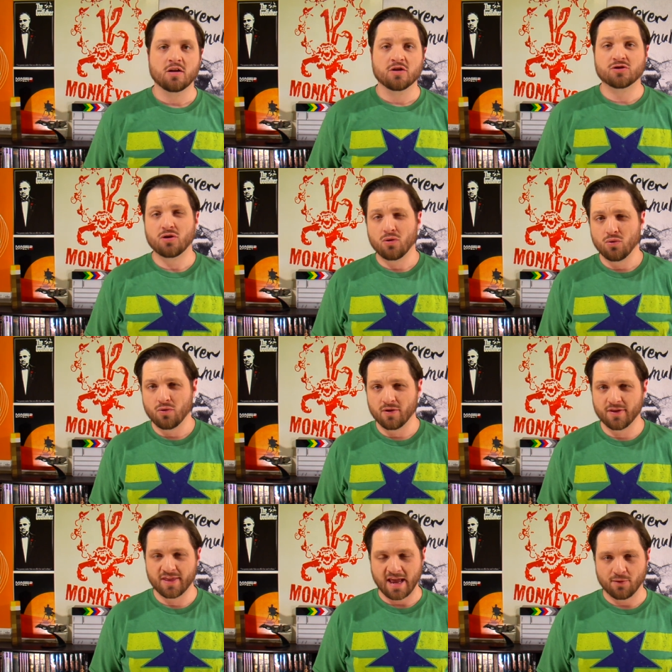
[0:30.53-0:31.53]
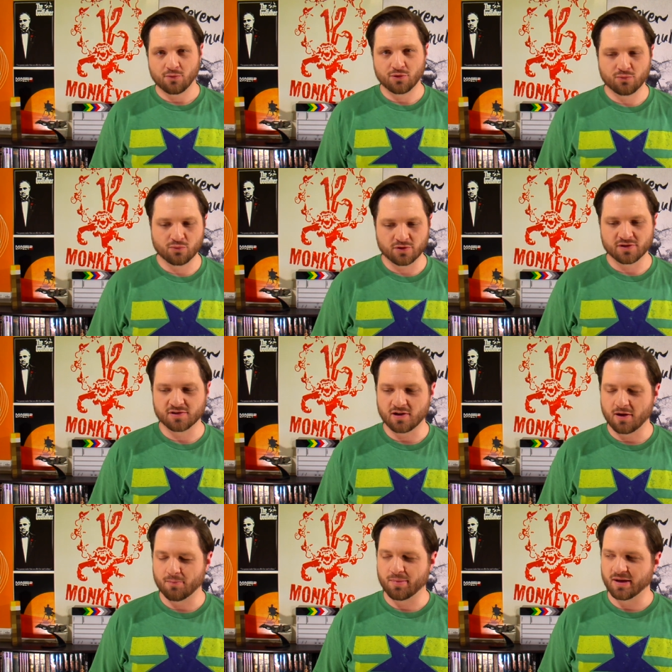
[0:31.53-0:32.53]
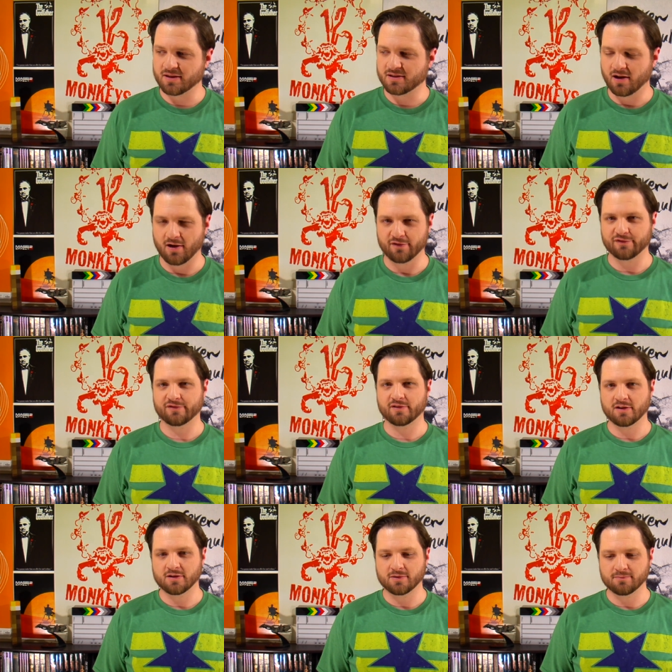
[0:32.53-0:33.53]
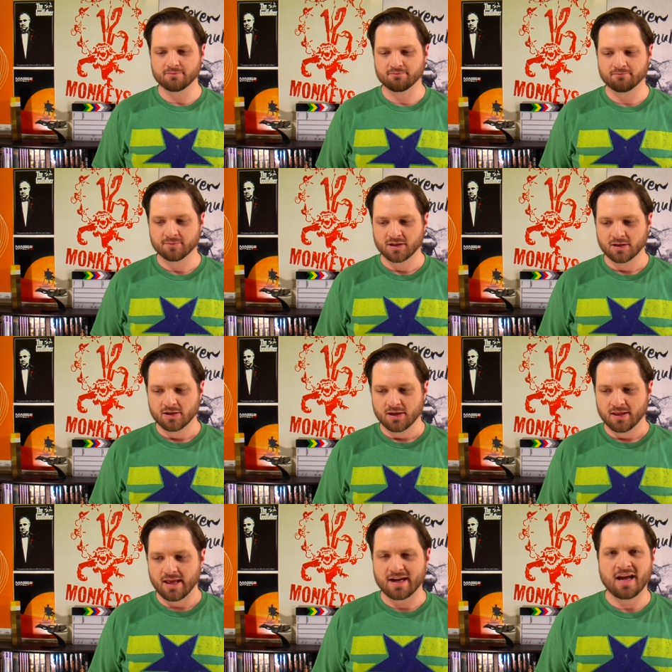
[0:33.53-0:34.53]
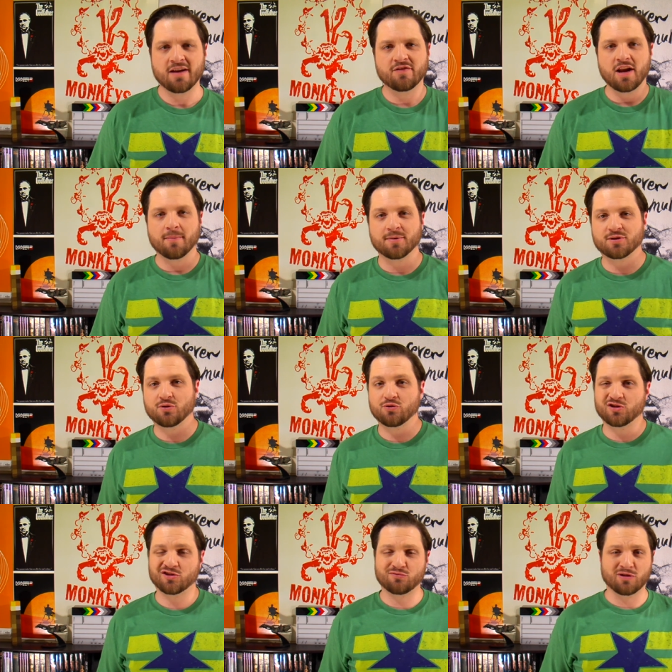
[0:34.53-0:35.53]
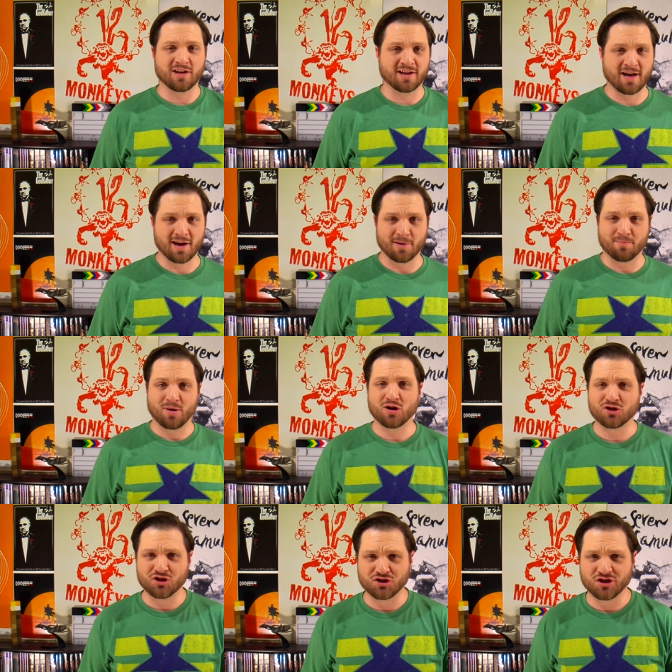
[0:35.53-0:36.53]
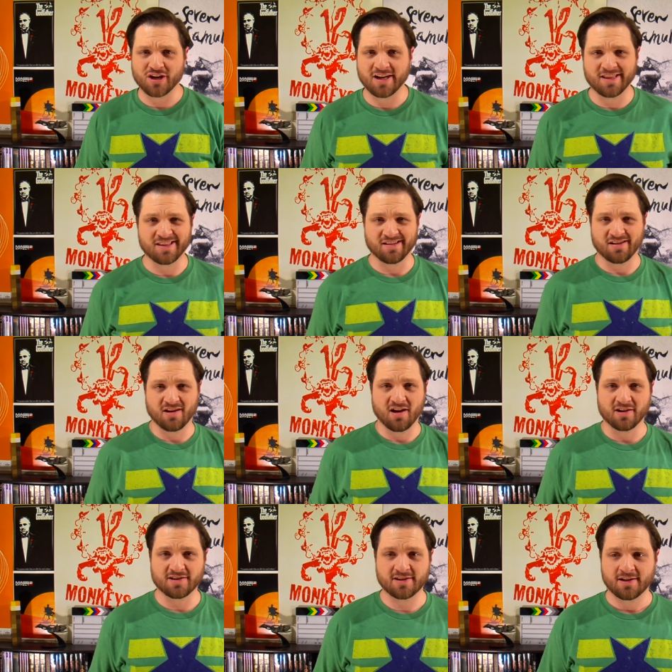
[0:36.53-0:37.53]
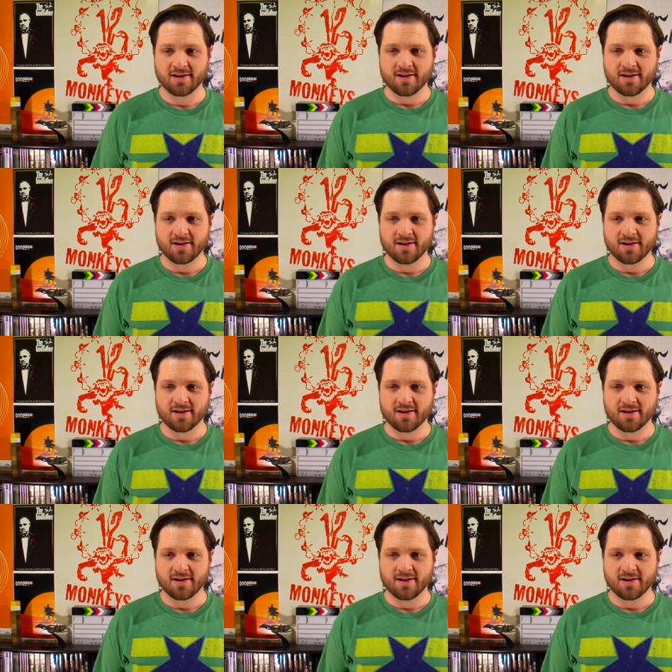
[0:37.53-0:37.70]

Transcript: So, that one was a bit tough. That kind of an episode just really kind of punches you in the gut.